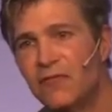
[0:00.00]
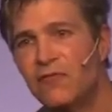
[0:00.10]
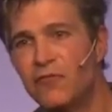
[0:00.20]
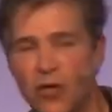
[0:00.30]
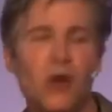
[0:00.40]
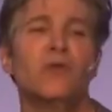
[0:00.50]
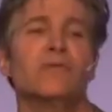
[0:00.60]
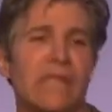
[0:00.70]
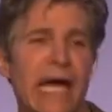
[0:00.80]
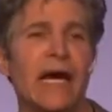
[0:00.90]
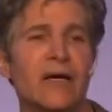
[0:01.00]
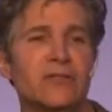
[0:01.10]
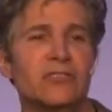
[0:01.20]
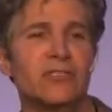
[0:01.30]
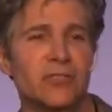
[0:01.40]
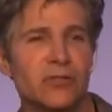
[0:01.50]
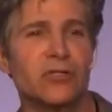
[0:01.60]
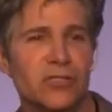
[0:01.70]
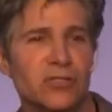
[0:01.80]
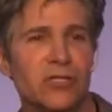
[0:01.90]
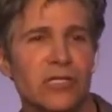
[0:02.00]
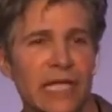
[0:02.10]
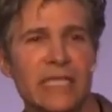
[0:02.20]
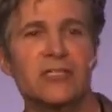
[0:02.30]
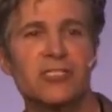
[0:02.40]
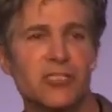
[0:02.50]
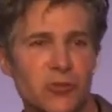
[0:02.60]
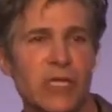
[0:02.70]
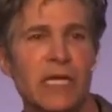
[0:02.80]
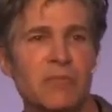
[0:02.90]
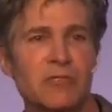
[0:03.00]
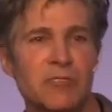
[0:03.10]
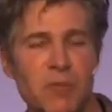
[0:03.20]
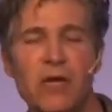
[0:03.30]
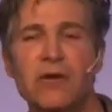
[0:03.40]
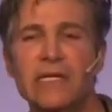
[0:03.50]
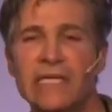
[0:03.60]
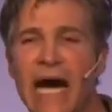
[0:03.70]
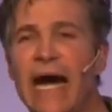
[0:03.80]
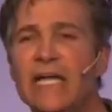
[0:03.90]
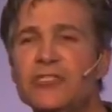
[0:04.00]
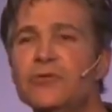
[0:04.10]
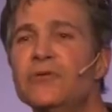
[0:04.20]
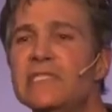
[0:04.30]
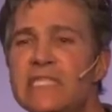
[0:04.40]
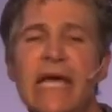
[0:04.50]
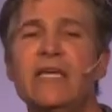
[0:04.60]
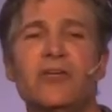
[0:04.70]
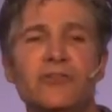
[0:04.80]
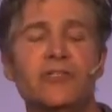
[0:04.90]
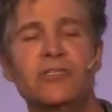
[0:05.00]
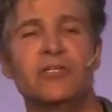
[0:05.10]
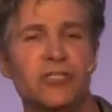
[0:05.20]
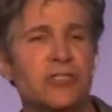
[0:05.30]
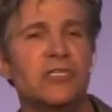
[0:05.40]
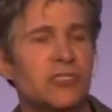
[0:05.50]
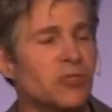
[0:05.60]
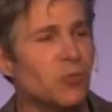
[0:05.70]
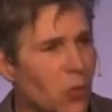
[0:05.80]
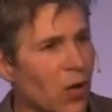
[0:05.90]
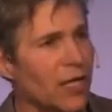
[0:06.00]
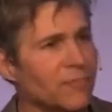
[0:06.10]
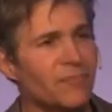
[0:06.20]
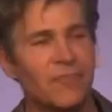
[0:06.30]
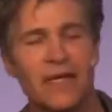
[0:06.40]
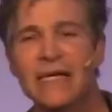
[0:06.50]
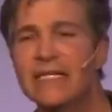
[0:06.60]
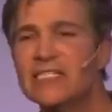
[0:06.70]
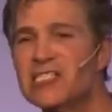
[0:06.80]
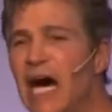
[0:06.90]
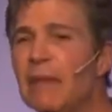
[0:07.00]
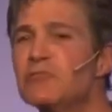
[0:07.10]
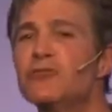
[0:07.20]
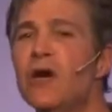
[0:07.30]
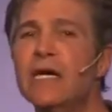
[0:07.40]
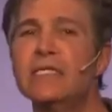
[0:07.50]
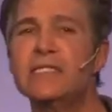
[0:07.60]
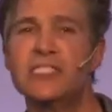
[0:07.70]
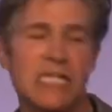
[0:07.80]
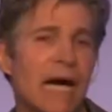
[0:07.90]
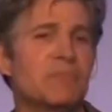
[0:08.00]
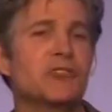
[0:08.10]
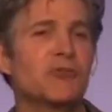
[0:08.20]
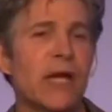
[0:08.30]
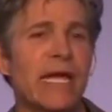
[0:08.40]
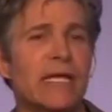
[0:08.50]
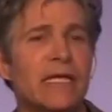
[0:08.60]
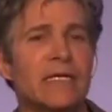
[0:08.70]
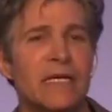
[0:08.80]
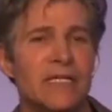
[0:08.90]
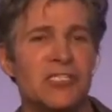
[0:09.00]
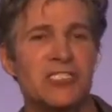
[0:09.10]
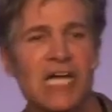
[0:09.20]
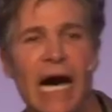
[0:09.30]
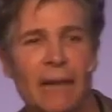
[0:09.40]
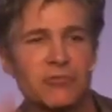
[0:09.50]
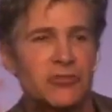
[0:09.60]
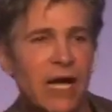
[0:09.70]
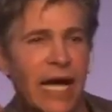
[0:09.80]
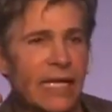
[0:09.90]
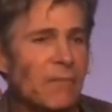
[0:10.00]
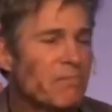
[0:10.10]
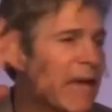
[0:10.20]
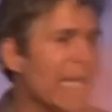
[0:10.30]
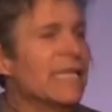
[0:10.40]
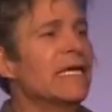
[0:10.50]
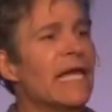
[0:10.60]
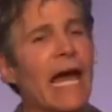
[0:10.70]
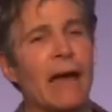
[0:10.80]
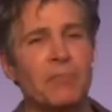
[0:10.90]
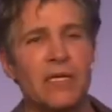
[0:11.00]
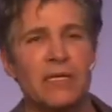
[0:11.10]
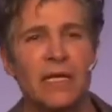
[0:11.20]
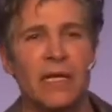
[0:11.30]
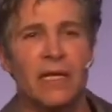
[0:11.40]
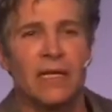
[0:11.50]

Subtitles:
Float down to your good. Let the stream of Spirit guide you and take you to the good that you want. Stop struggling. Stop straining. Stop trying to make it happen.